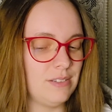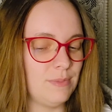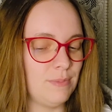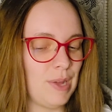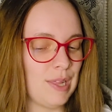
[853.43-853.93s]

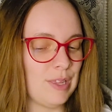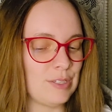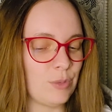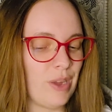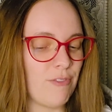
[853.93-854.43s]
Meli
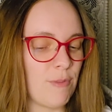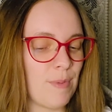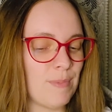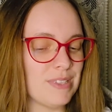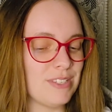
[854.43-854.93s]
looked away from
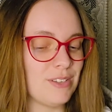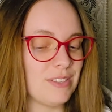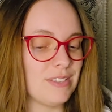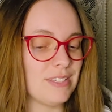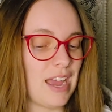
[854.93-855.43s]
him and
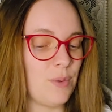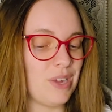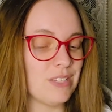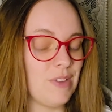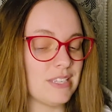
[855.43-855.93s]
stood
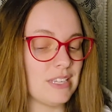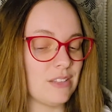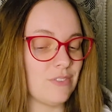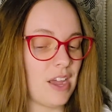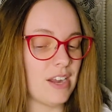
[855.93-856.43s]
sideways facing
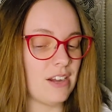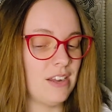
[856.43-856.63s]
the fire.